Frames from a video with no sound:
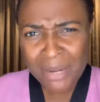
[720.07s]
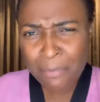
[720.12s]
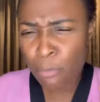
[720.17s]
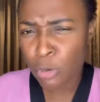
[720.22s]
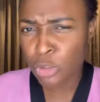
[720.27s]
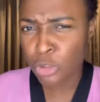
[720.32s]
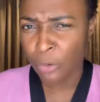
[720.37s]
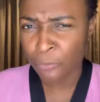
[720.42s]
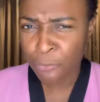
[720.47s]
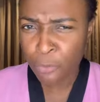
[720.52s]
made
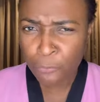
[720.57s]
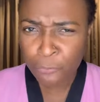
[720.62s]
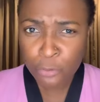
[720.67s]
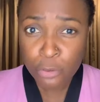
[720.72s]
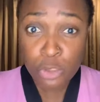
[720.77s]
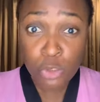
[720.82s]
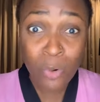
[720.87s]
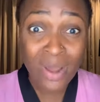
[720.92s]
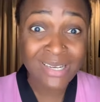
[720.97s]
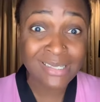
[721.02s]
most of you
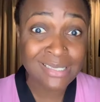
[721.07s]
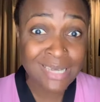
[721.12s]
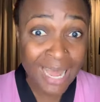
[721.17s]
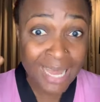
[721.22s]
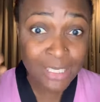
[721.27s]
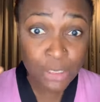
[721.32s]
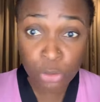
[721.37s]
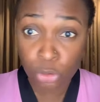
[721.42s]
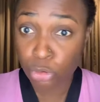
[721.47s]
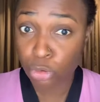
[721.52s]
feel so
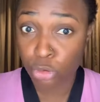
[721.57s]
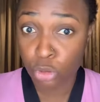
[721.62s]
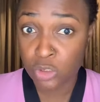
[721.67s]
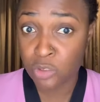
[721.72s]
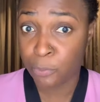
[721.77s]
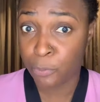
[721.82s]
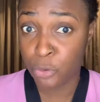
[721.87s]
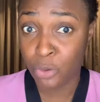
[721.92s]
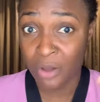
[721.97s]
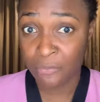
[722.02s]
entitled to
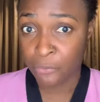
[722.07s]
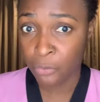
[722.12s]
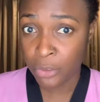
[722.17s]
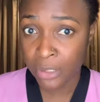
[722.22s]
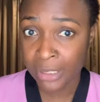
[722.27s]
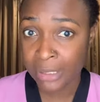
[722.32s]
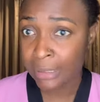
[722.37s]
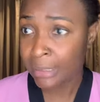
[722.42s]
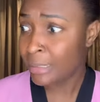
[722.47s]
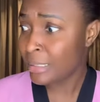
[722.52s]
those people you are
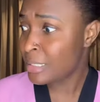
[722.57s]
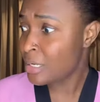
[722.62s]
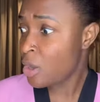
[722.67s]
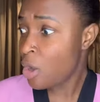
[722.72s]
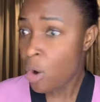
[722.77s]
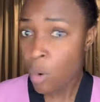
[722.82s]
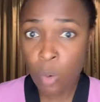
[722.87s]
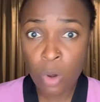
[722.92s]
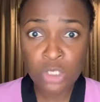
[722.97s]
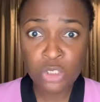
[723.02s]
following.
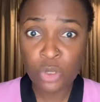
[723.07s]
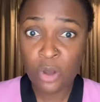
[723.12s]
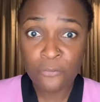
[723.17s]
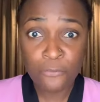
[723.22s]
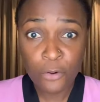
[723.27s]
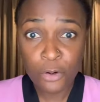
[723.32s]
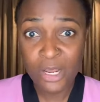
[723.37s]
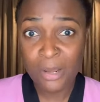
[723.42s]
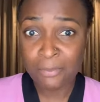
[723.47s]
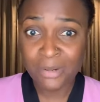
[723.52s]
Once you
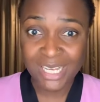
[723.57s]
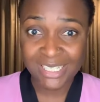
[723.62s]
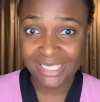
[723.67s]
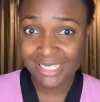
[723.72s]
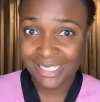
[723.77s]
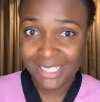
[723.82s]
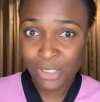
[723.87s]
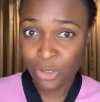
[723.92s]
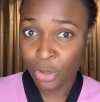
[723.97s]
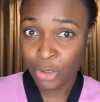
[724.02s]
are following
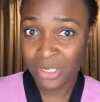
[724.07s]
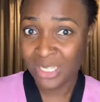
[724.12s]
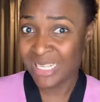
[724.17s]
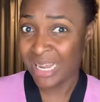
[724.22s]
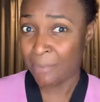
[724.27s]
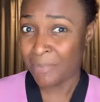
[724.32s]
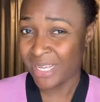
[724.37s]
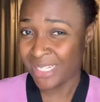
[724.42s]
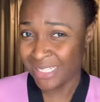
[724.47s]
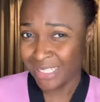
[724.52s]
Blessing CEO, you
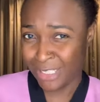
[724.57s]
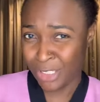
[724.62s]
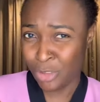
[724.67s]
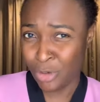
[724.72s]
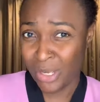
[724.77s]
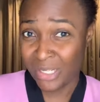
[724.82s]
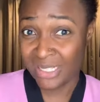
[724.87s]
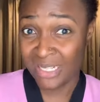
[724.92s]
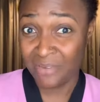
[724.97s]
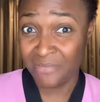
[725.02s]
think that Blessing
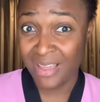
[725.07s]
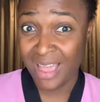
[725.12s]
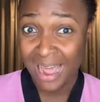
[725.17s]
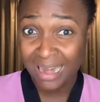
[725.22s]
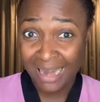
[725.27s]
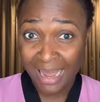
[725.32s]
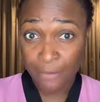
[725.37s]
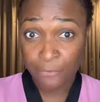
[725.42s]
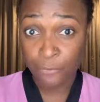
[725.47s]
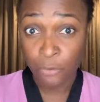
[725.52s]
CEO is living
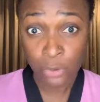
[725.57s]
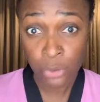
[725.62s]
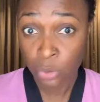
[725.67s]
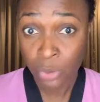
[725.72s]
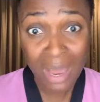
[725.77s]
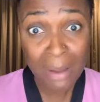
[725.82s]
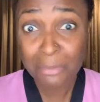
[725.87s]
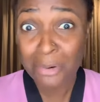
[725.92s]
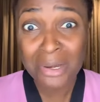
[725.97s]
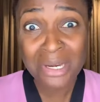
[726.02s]
her life for
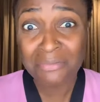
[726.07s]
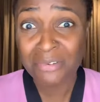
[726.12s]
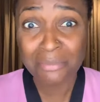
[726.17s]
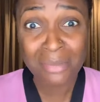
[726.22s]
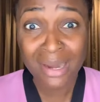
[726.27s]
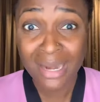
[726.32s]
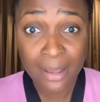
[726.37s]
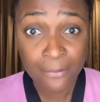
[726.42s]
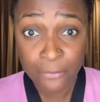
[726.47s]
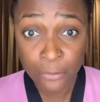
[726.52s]
you. I'm not
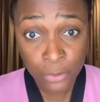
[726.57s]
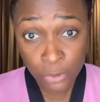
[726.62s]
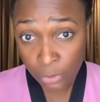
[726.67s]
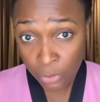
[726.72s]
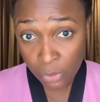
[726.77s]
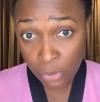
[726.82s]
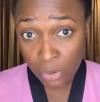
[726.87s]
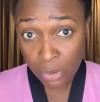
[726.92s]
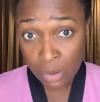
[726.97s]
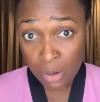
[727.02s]
living my life for
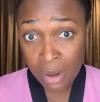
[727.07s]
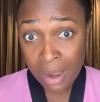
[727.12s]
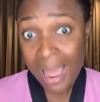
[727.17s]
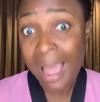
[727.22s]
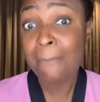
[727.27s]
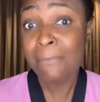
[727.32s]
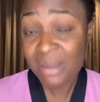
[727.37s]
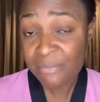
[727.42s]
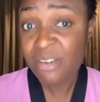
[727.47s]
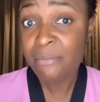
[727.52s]
you.
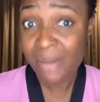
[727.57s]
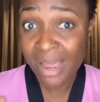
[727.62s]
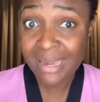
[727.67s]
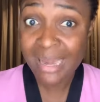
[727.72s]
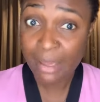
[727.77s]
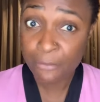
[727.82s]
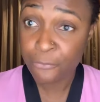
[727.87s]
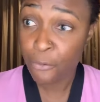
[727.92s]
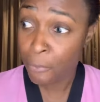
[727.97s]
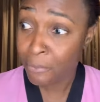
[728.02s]
I'm living my
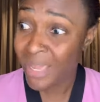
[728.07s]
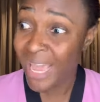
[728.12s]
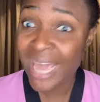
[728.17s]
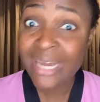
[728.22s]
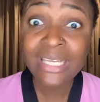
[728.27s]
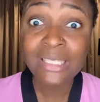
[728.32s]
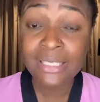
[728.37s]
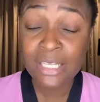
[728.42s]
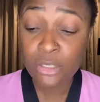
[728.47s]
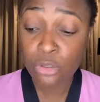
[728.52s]
life for me.
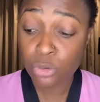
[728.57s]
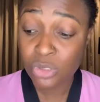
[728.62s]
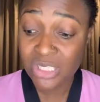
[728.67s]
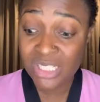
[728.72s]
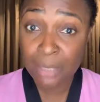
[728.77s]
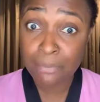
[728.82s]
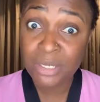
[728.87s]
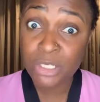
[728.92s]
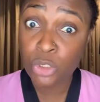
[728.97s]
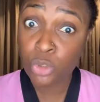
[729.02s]
Anything you
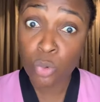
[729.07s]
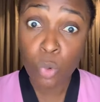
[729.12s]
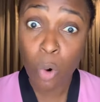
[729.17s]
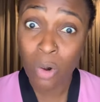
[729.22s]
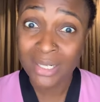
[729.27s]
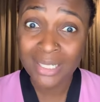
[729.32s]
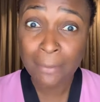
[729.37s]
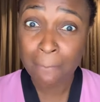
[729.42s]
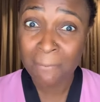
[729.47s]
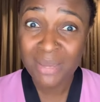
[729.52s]
see me
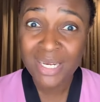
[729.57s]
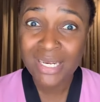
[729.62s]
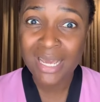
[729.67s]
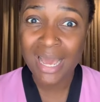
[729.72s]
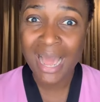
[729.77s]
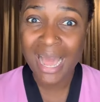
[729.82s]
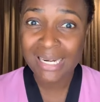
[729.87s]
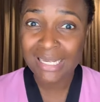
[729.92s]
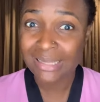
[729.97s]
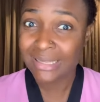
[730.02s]
do on the
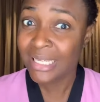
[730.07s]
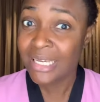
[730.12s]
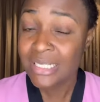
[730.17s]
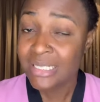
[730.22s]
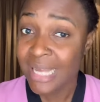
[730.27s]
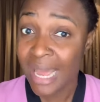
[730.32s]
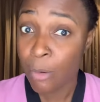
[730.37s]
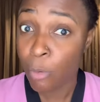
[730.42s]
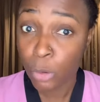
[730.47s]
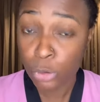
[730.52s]
media are the
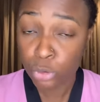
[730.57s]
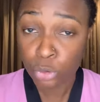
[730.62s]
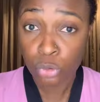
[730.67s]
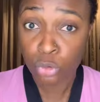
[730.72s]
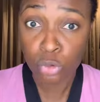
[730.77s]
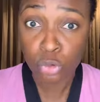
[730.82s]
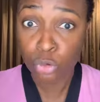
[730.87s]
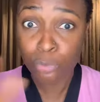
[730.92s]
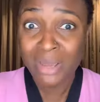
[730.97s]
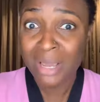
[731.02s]
things I want
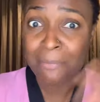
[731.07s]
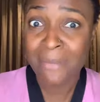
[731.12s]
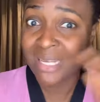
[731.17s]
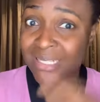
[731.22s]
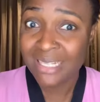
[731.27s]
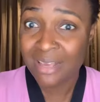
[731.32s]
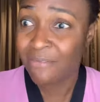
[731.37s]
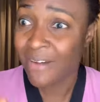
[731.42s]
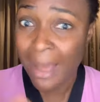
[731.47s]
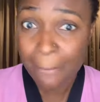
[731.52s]
to do to make
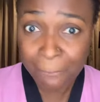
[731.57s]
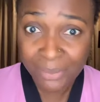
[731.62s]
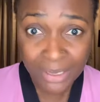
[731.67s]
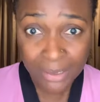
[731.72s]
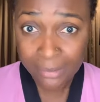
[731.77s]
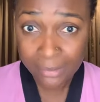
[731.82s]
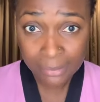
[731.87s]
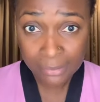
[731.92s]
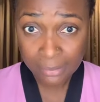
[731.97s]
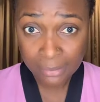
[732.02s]
myself
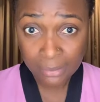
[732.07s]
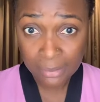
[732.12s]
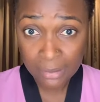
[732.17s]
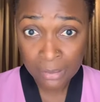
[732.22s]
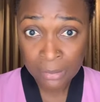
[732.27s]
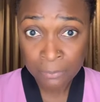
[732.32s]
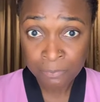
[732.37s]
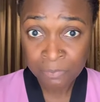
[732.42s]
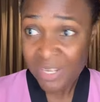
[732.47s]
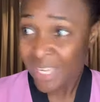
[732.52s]
happy.
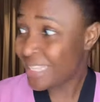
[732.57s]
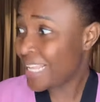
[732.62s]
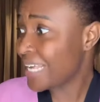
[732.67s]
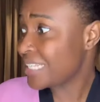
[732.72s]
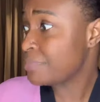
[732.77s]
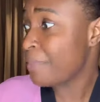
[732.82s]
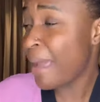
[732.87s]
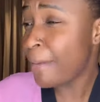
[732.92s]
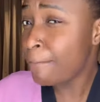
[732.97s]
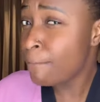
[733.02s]

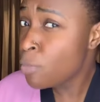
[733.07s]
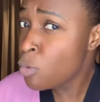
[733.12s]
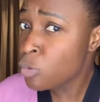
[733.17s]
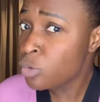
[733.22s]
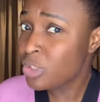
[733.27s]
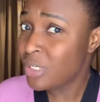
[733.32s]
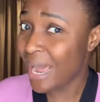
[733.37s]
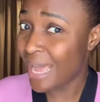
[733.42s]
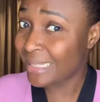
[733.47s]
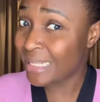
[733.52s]
That's my
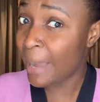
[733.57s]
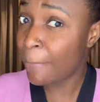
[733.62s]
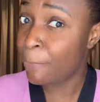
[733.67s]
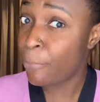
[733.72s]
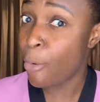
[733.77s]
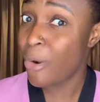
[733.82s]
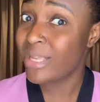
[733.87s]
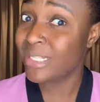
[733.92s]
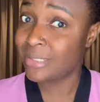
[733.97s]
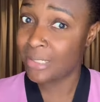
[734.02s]
mood at
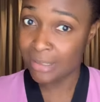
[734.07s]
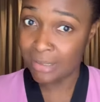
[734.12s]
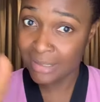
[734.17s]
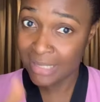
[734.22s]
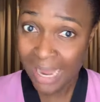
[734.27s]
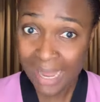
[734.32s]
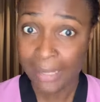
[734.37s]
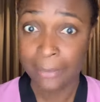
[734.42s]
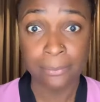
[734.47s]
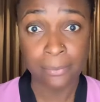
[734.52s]
that point
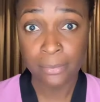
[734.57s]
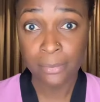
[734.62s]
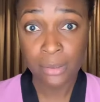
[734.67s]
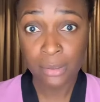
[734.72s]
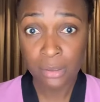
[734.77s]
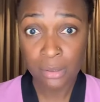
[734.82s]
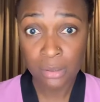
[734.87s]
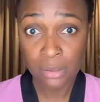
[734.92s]
in time.